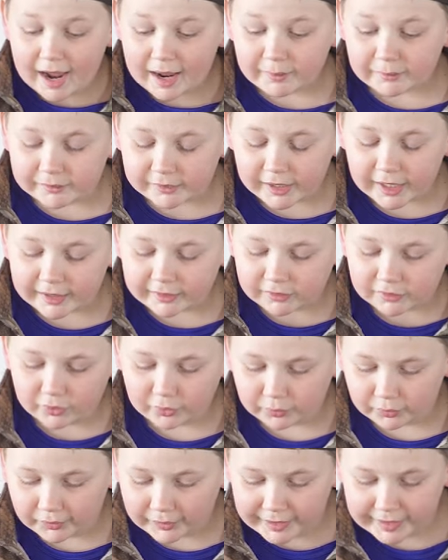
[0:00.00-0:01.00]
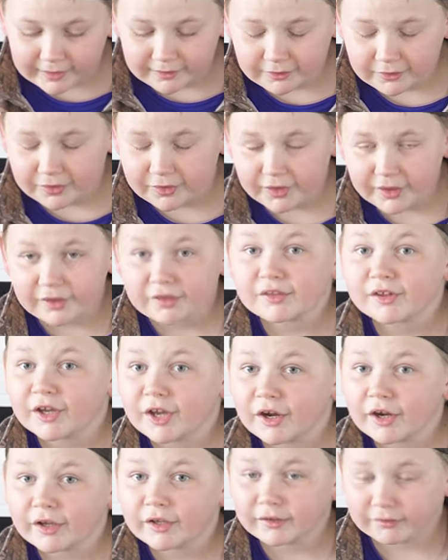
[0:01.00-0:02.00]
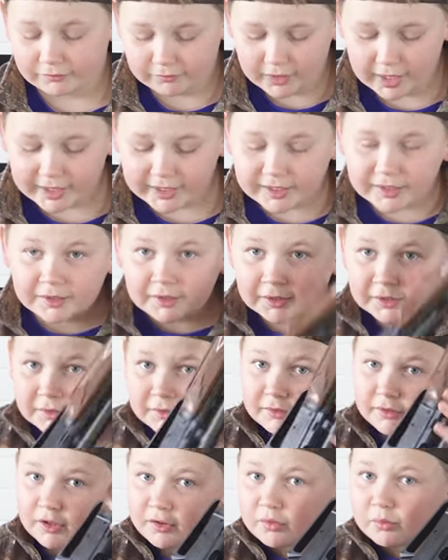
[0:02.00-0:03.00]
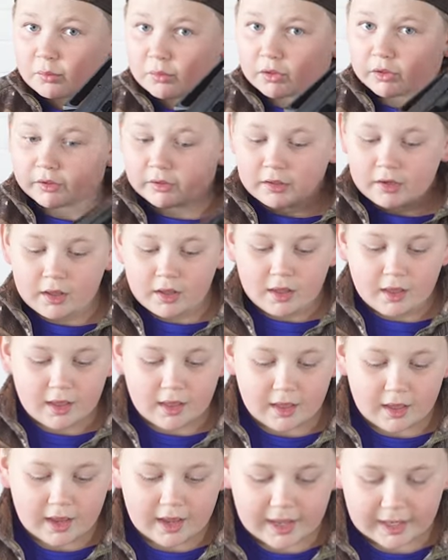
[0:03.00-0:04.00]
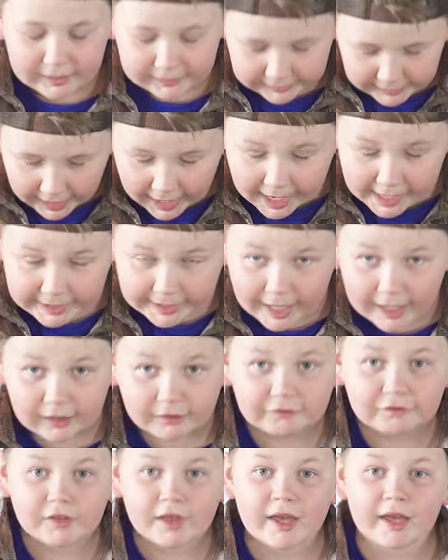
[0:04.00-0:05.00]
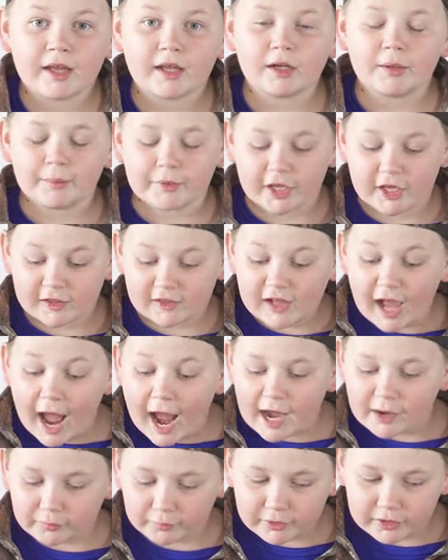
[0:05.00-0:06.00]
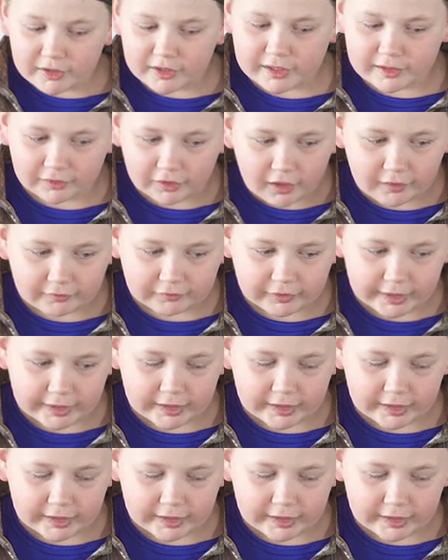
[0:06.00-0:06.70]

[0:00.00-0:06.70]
I would like to rate this gun right here, this one, a nine out of ten, because I really loved